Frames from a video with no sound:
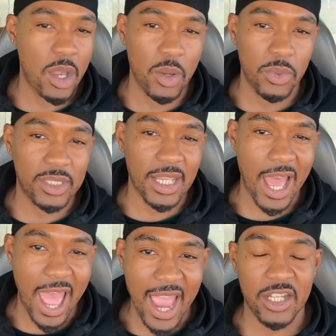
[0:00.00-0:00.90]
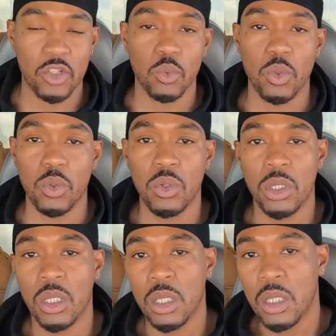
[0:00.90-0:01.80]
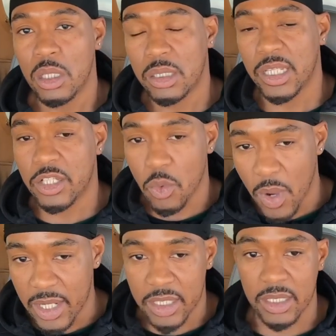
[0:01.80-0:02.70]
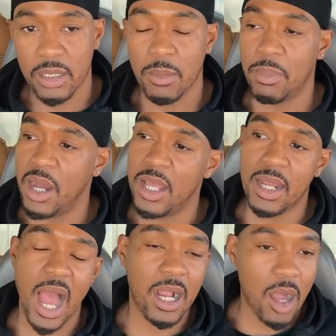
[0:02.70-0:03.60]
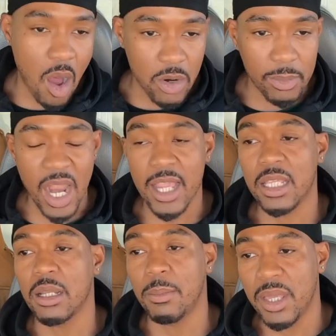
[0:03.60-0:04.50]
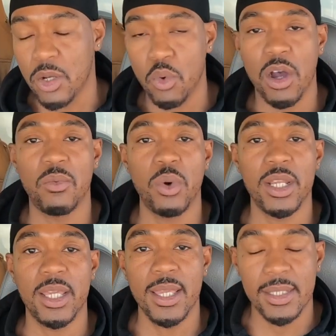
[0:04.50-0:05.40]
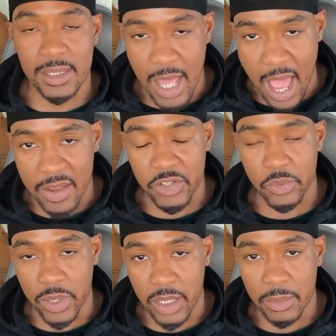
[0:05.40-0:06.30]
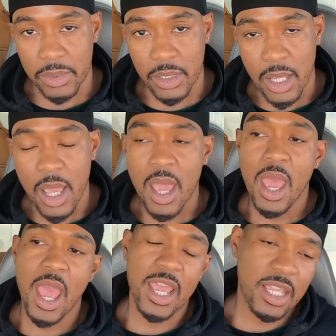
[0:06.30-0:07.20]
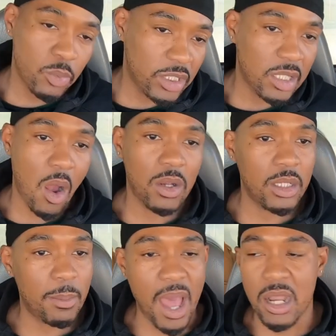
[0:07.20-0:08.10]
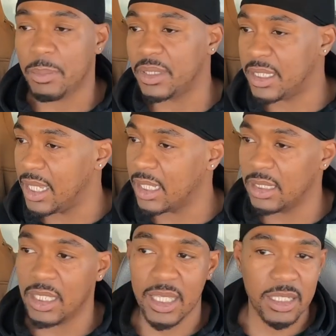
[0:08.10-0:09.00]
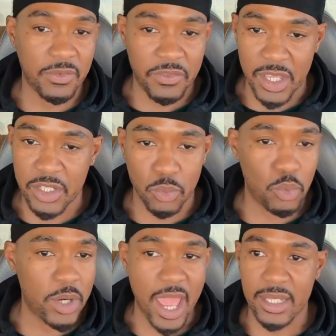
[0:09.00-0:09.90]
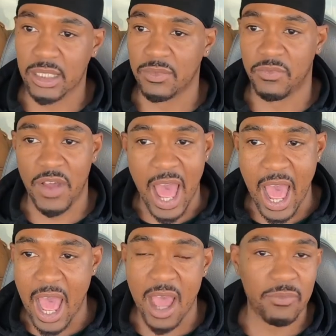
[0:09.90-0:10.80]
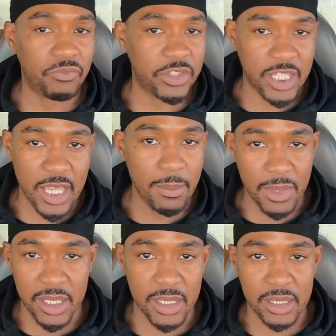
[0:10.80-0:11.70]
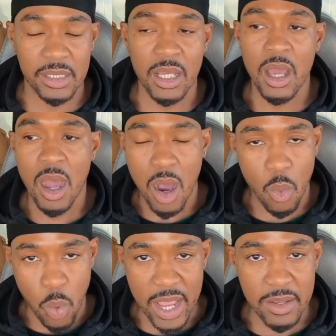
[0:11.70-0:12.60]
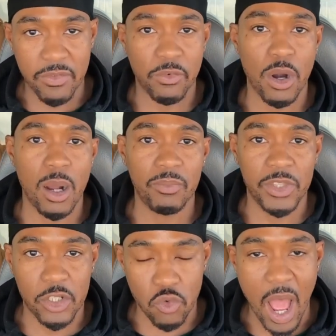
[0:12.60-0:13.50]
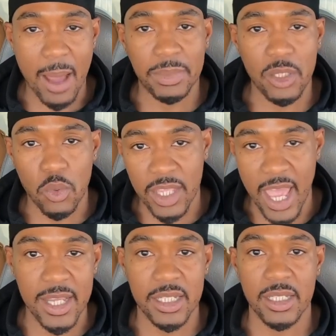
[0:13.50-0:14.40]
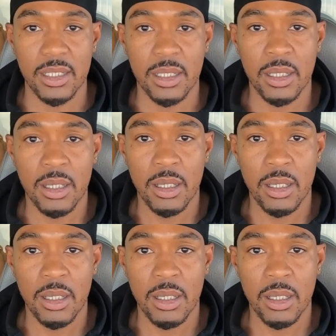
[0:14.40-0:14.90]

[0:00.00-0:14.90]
or it was an actual situation, but I caught him like in the middle of one of his live streams. And he was talking about a particular individual that's five, ten minutes away from the drop location